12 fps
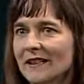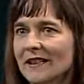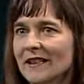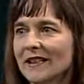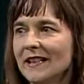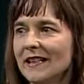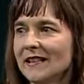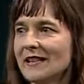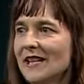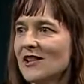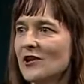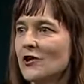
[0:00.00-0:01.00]
He
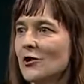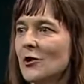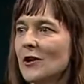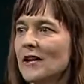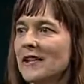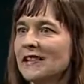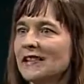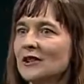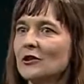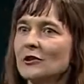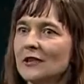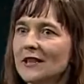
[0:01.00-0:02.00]
takes joy in
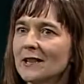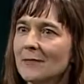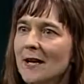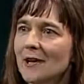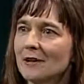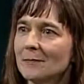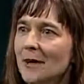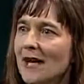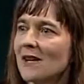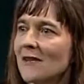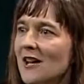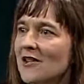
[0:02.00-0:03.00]
learning about
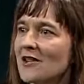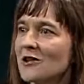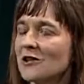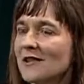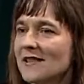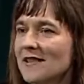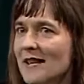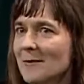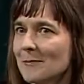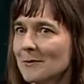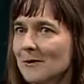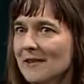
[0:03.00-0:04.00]
biological
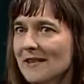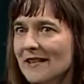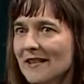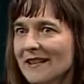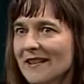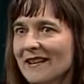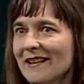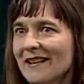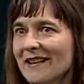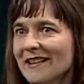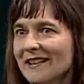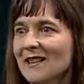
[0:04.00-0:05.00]
examples.
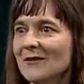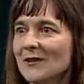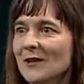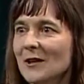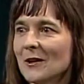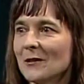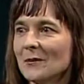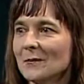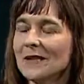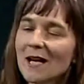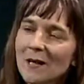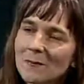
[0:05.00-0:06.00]
And even though
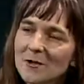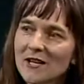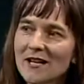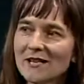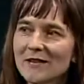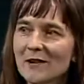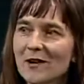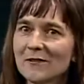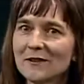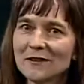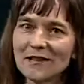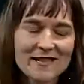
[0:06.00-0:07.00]
the upshot is
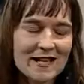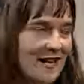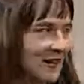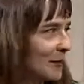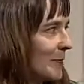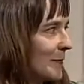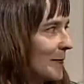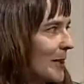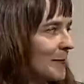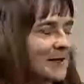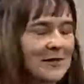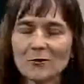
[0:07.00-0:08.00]
often exactly what
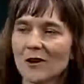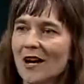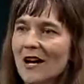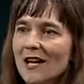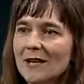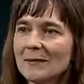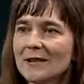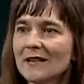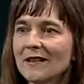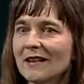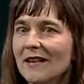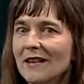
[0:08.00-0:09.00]
Bob described,
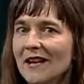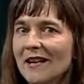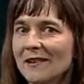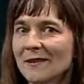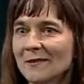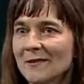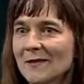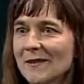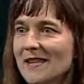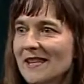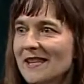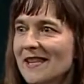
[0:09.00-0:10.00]
a kind of
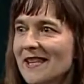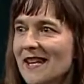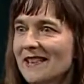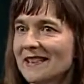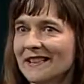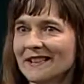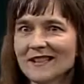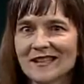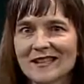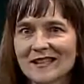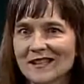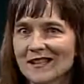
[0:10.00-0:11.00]
sense that this
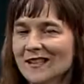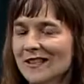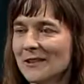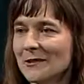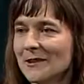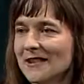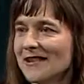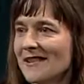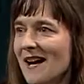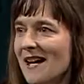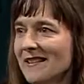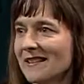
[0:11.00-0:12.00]
is a continuing
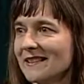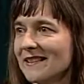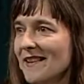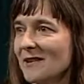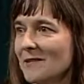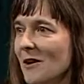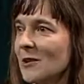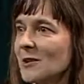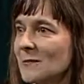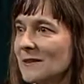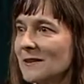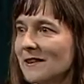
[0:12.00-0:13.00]
saga that
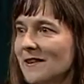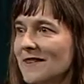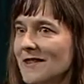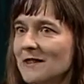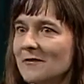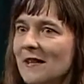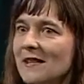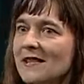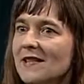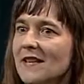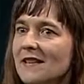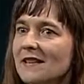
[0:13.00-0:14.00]
ultimately signifies
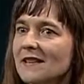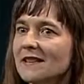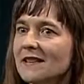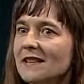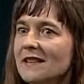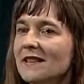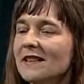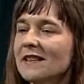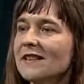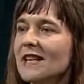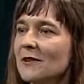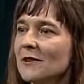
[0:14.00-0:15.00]
nothing,
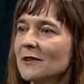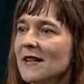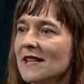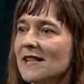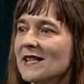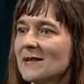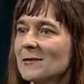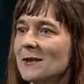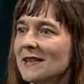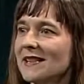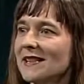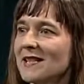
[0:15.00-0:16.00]
nevertheless,
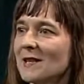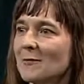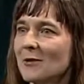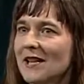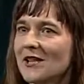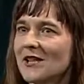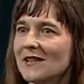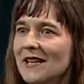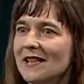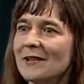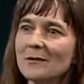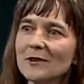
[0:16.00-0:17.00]
one gets the impression
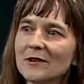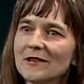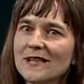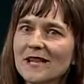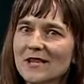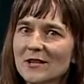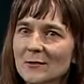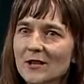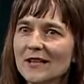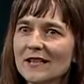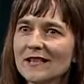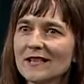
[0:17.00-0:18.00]
that he really takes
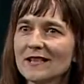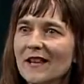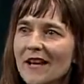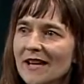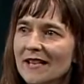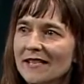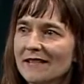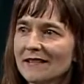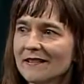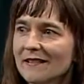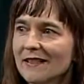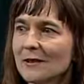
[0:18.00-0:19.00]
great delight
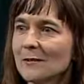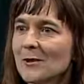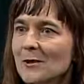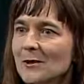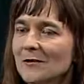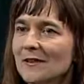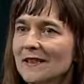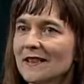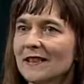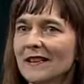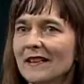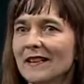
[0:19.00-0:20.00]
in
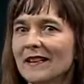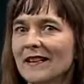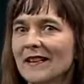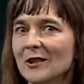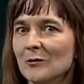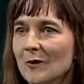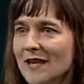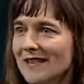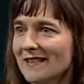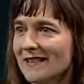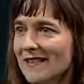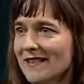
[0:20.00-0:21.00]
observing and
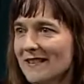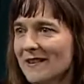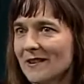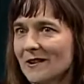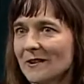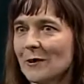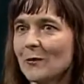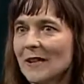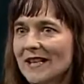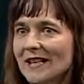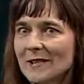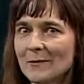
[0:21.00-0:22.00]
recognizing the
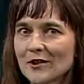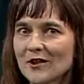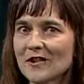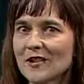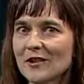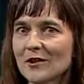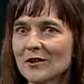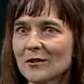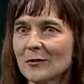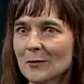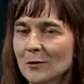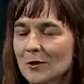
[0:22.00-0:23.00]
ways in which nature
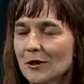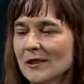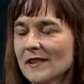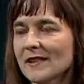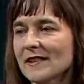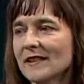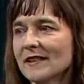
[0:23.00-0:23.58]
works.